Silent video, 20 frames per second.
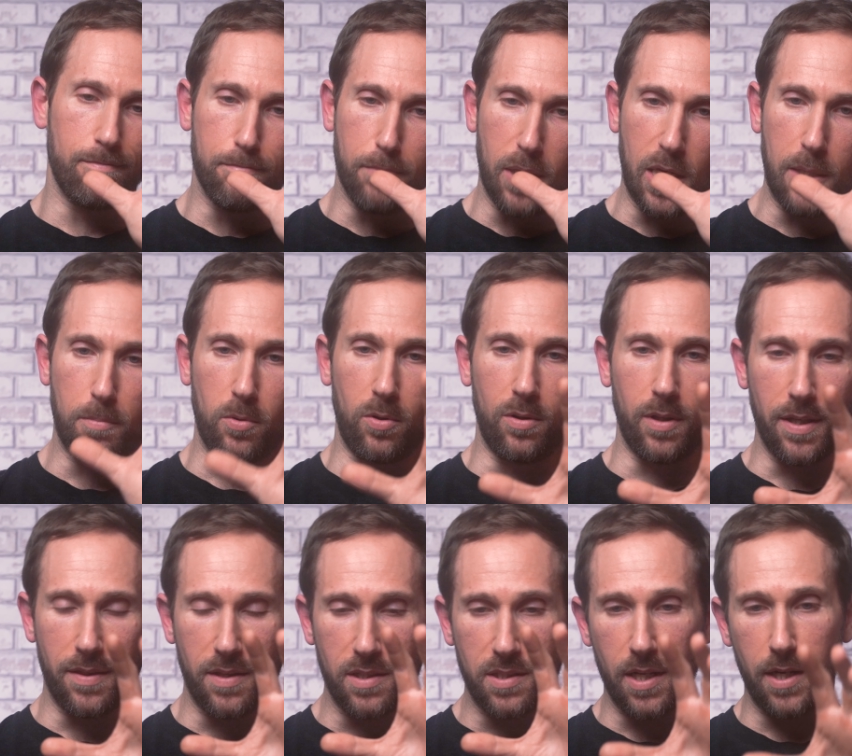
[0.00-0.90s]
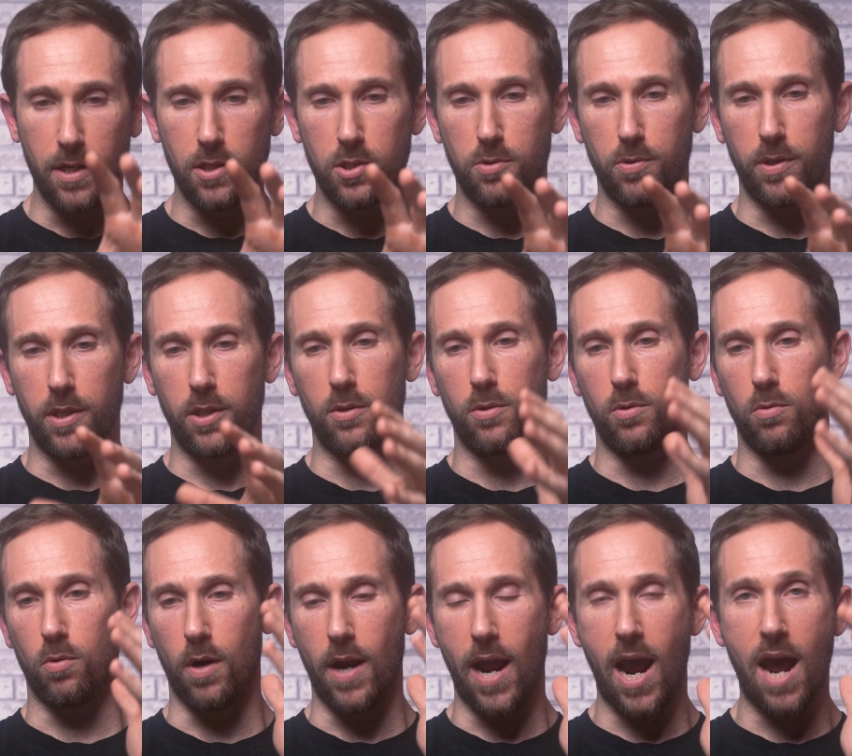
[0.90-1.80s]
people in this industry
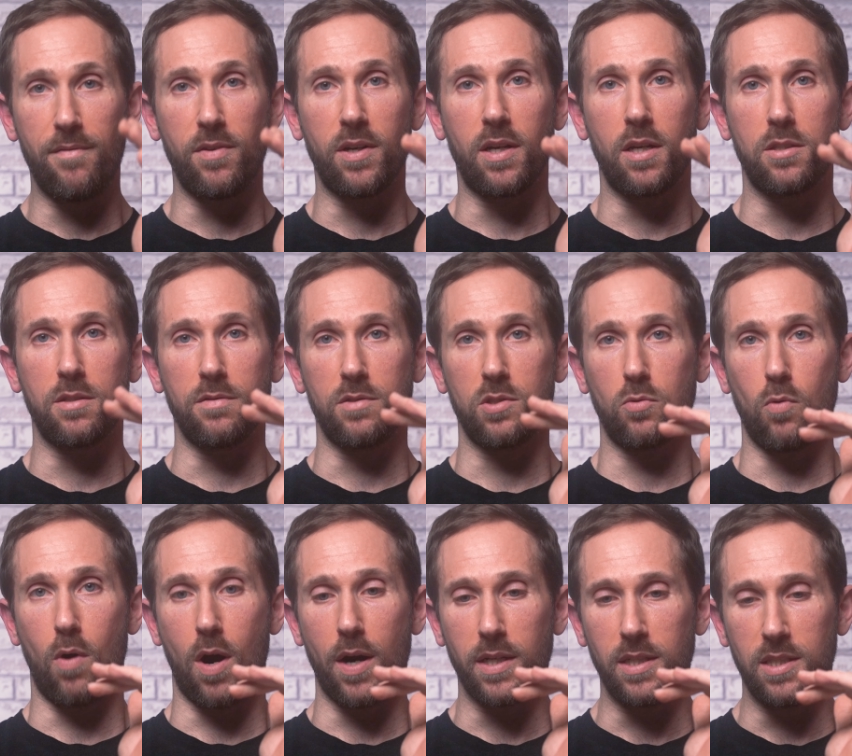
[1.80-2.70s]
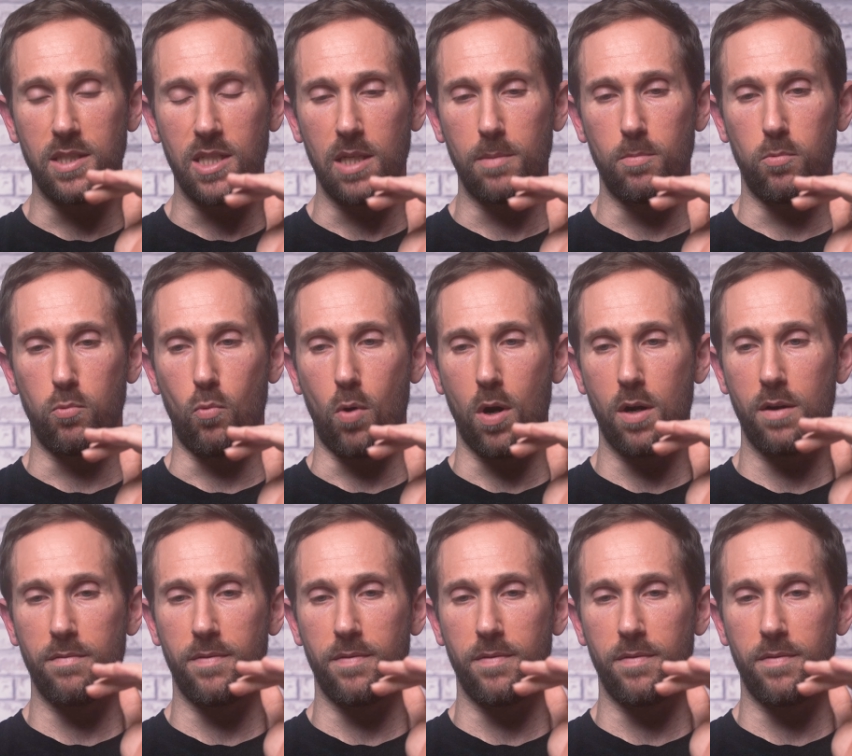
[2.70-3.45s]
who are advocates of squatting deep, one of